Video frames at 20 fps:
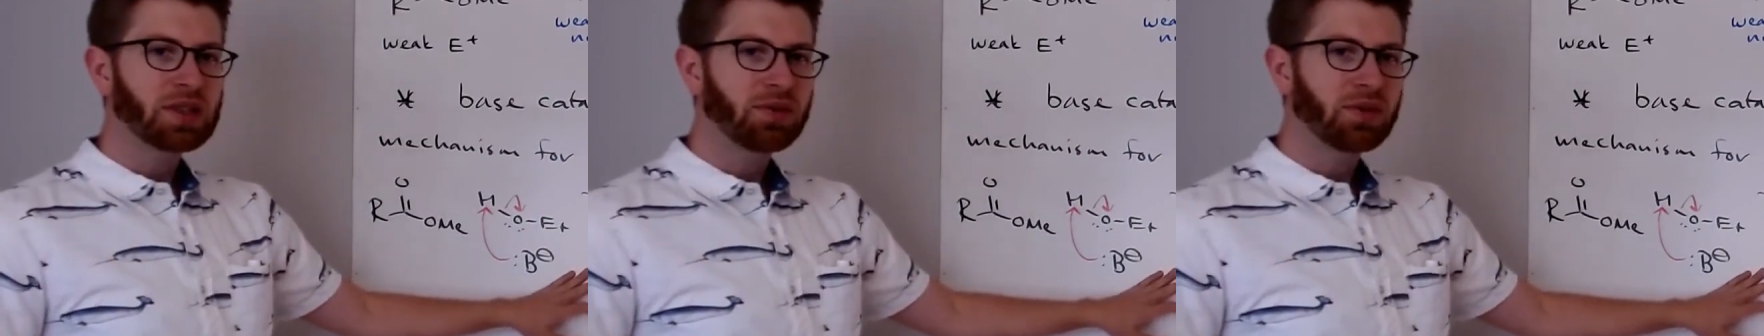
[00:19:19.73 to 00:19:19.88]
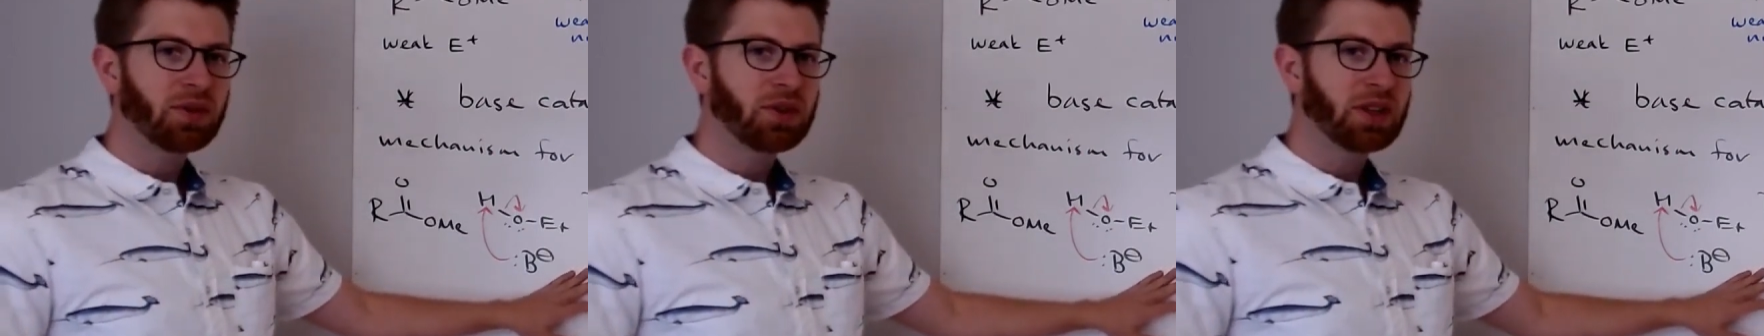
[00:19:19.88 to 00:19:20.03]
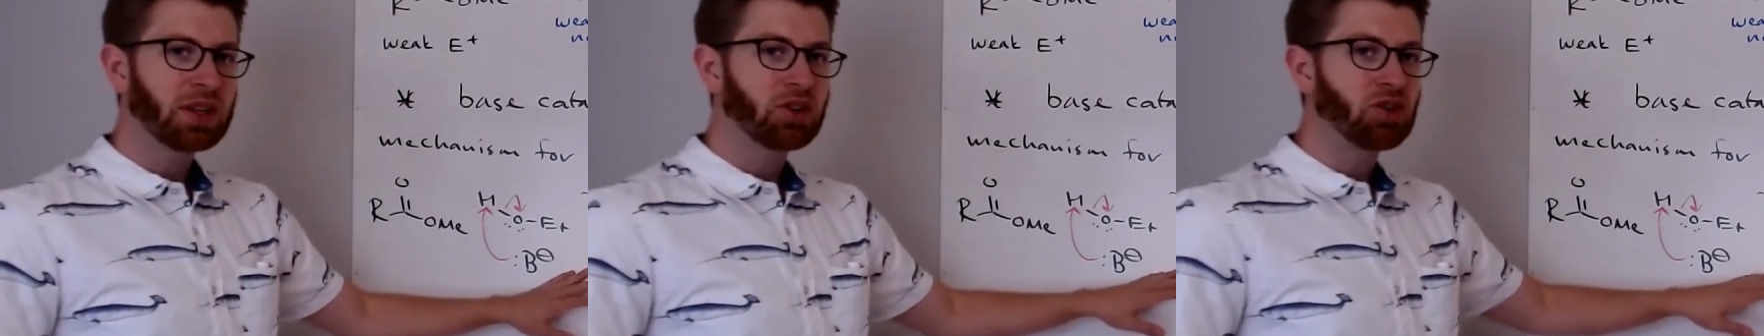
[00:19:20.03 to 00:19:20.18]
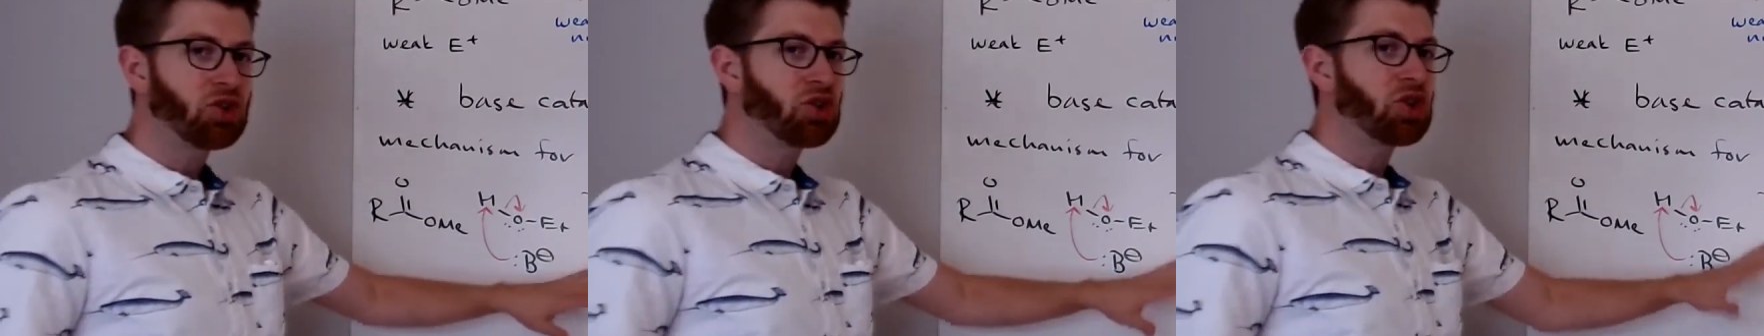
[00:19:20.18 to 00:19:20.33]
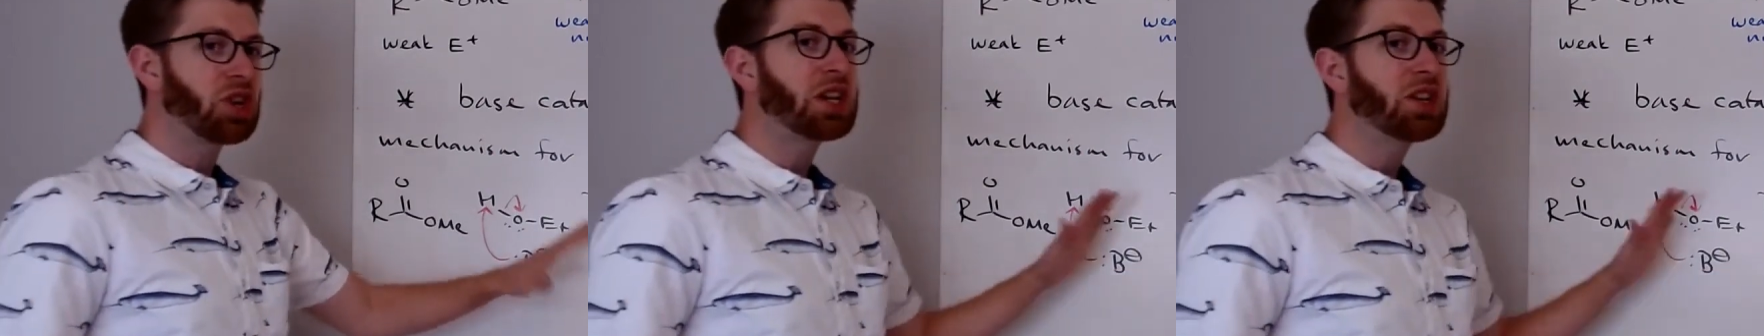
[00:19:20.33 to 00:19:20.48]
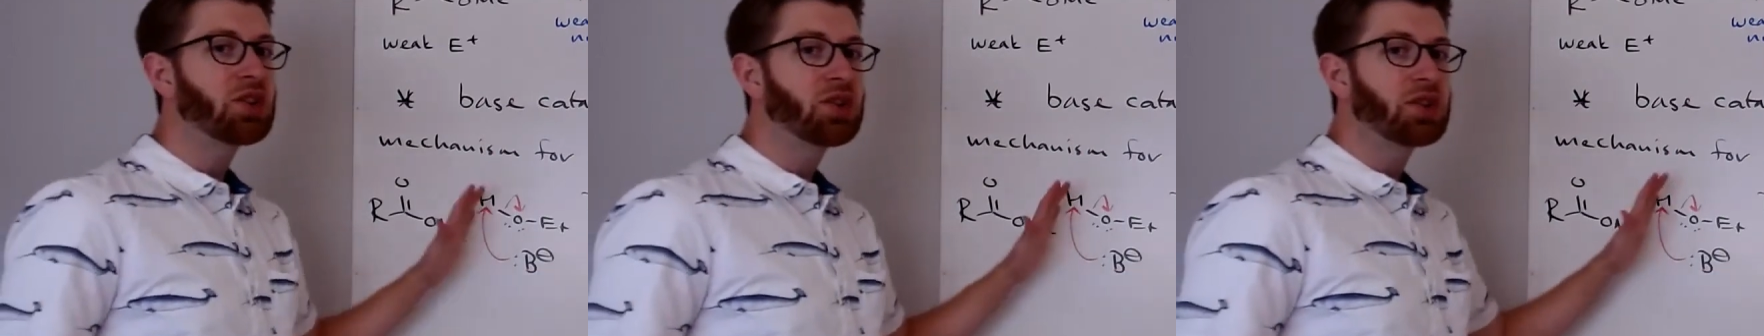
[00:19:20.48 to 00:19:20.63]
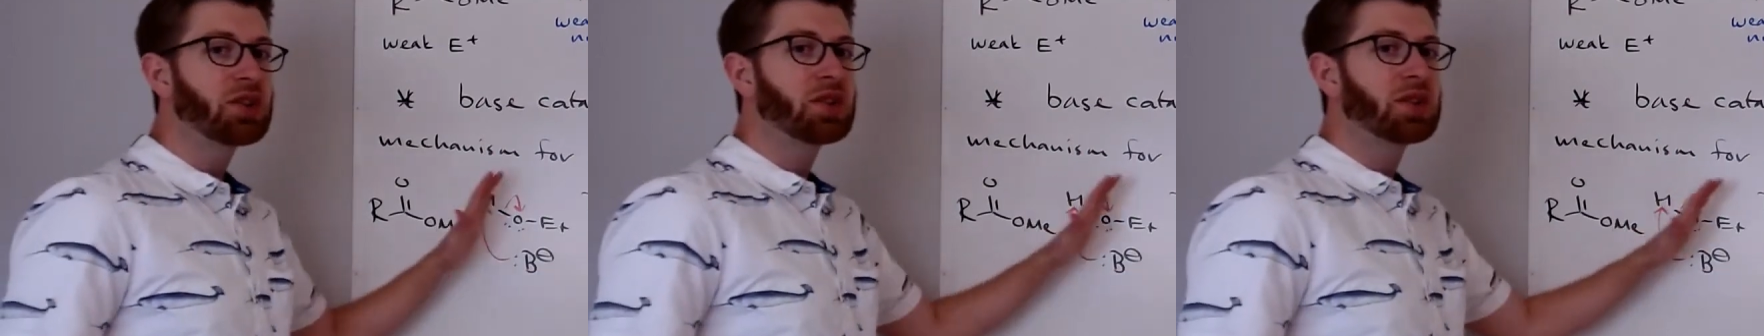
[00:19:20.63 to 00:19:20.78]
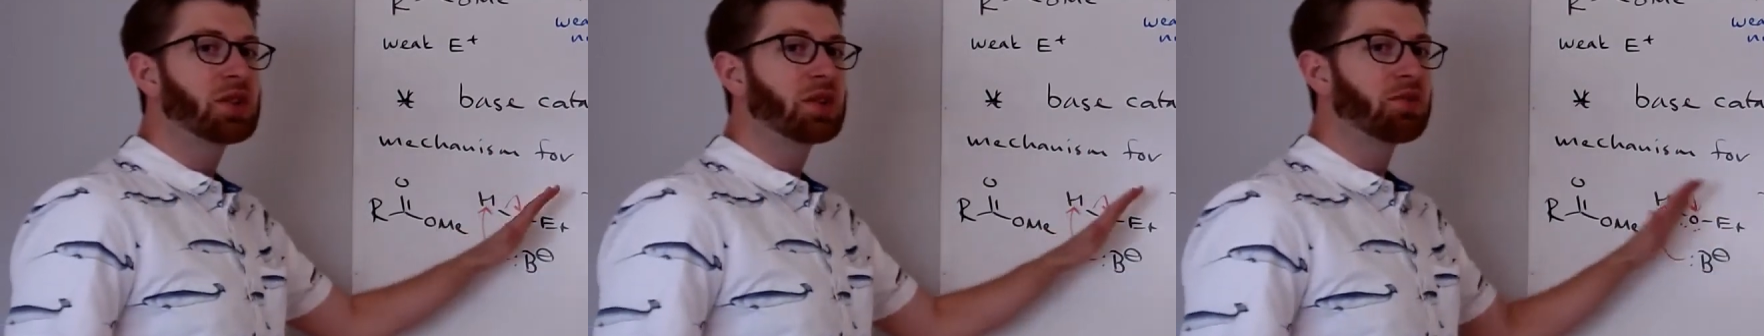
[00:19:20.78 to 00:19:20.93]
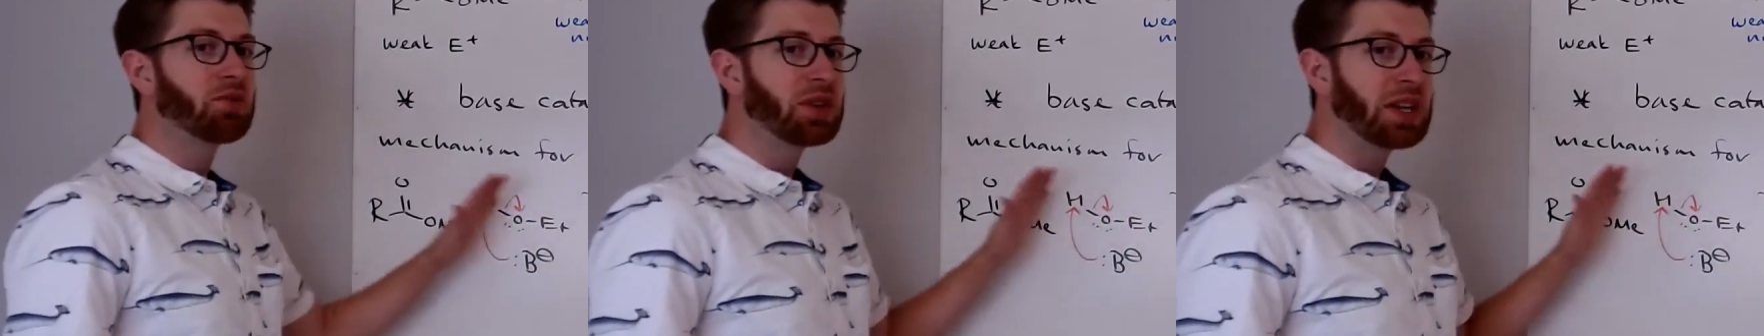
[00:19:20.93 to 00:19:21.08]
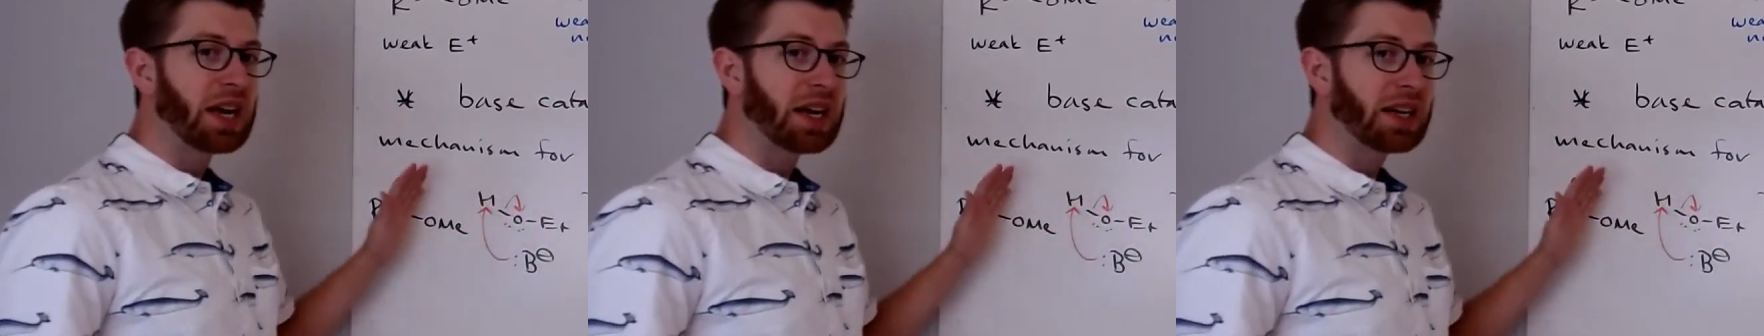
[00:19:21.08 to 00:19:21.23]
that changes the
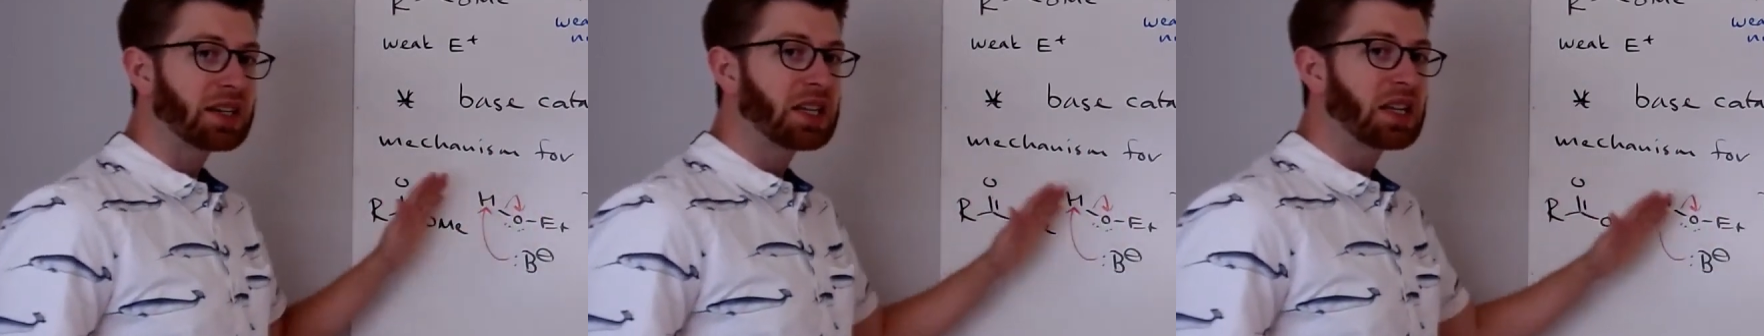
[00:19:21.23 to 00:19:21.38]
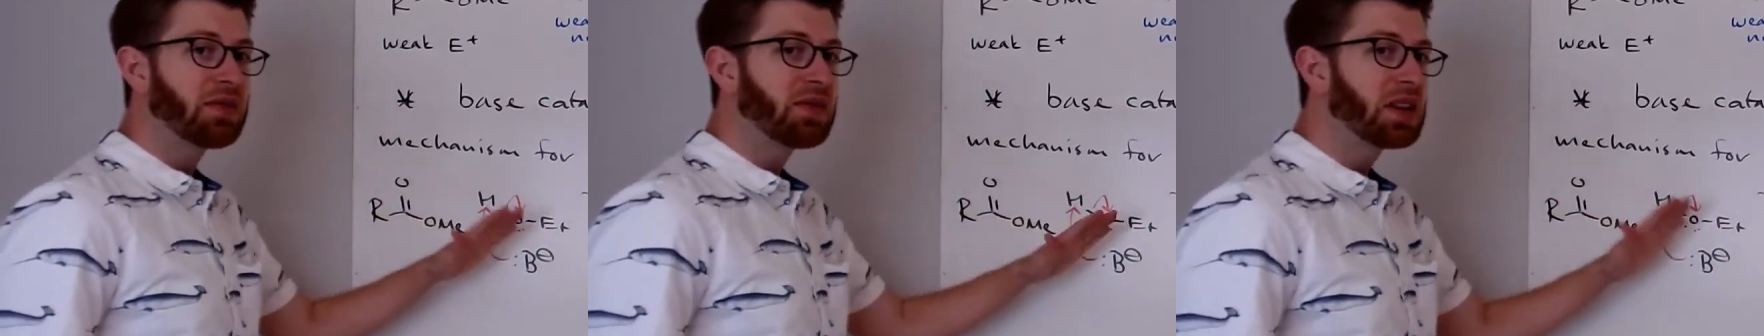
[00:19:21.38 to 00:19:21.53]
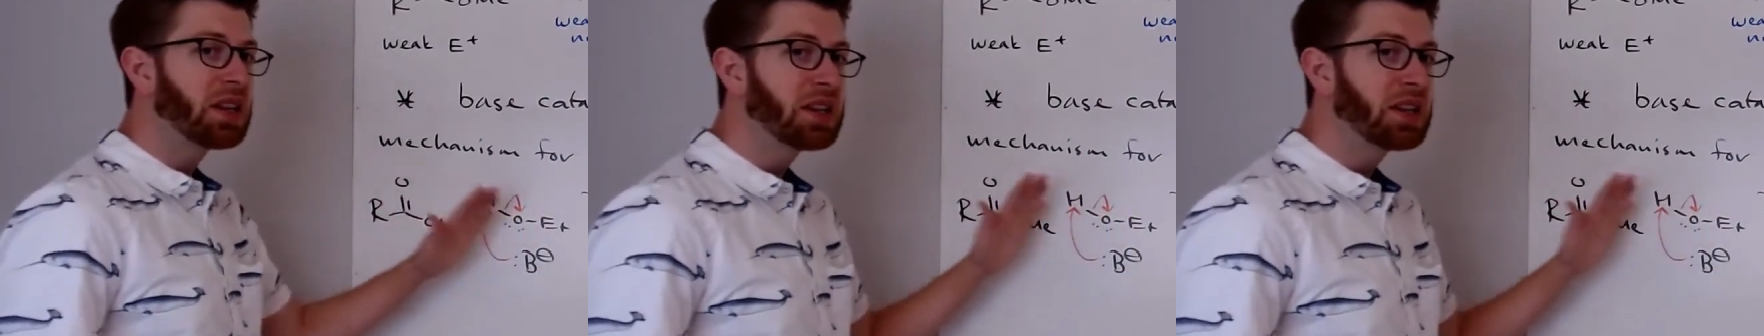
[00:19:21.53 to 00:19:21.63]
reactivities